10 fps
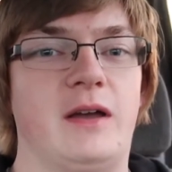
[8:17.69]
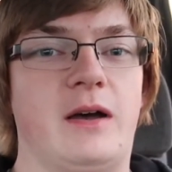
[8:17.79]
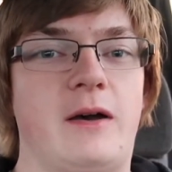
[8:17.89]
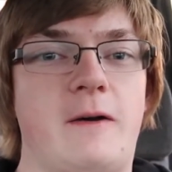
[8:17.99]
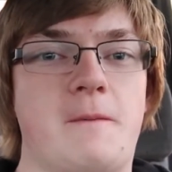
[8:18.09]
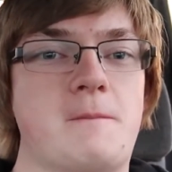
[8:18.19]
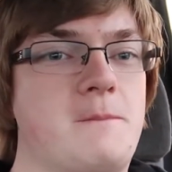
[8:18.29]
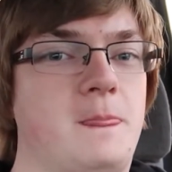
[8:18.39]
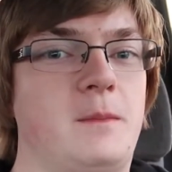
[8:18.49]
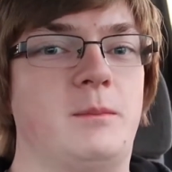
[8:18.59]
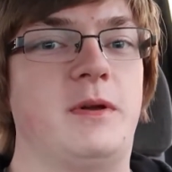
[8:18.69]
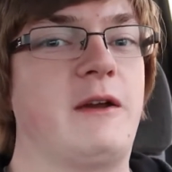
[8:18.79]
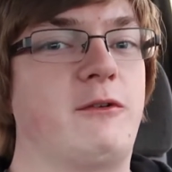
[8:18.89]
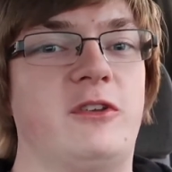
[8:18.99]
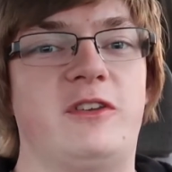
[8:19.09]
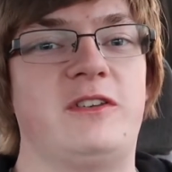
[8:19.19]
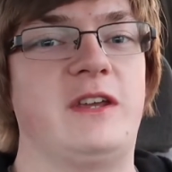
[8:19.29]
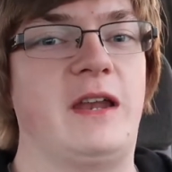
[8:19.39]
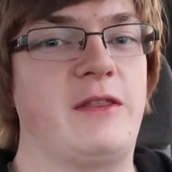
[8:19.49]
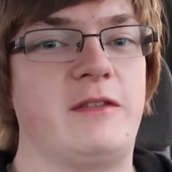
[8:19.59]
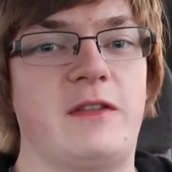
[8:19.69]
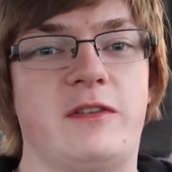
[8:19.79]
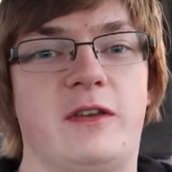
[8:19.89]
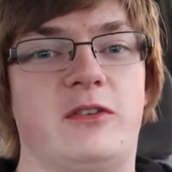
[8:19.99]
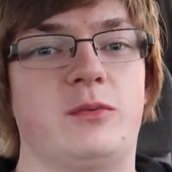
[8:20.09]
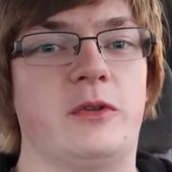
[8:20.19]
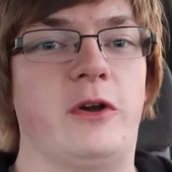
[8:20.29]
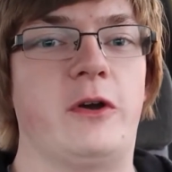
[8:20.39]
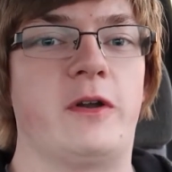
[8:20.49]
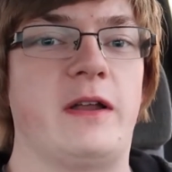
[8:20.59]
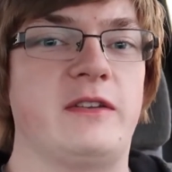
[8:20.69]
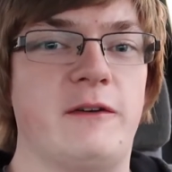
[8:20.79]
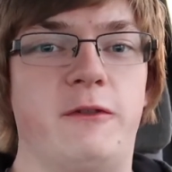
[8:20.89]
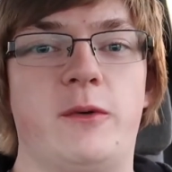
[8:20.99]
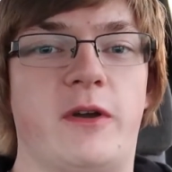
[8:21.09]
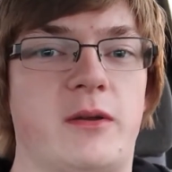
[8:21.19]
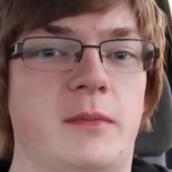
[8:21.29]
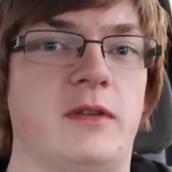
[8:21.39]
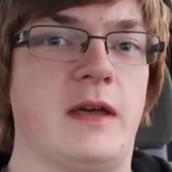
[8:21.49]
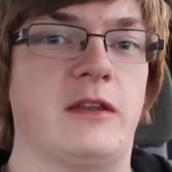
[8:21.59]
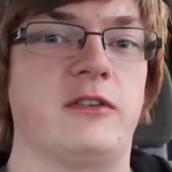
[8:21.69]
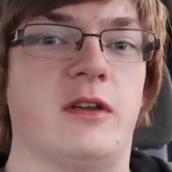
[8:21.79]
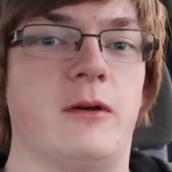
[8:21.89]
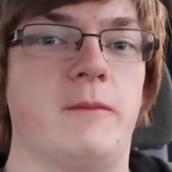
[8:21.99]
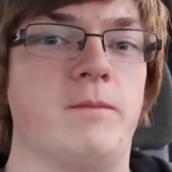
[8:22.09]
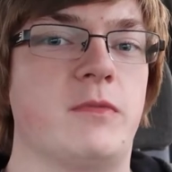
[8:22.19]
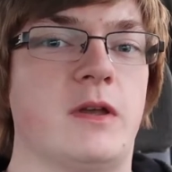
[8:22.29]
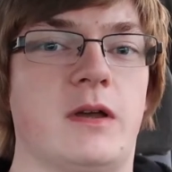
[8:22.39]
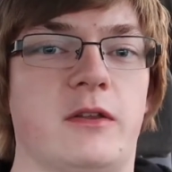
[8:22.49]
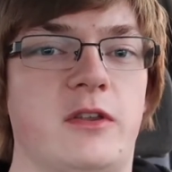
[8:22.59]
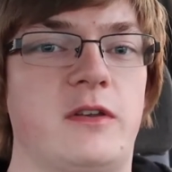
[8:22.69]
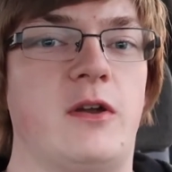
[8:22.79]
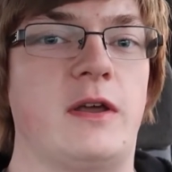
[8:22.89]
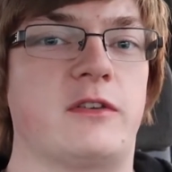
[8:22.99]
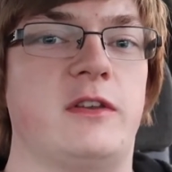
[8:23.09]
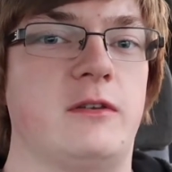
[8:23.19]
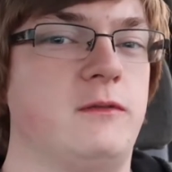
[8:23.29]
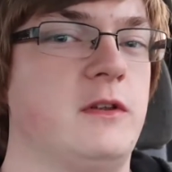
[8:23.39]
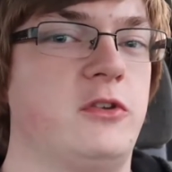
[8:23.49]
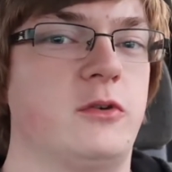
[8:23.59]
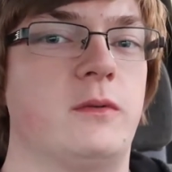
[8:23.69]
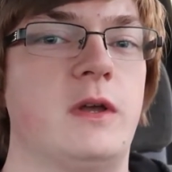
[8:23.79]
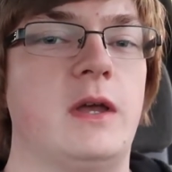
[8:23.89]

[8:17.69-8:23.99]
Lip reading: But yeah, for just a 10, I think that thing hits really hard. I definitely recommend that sub, the Sundown X10 V2.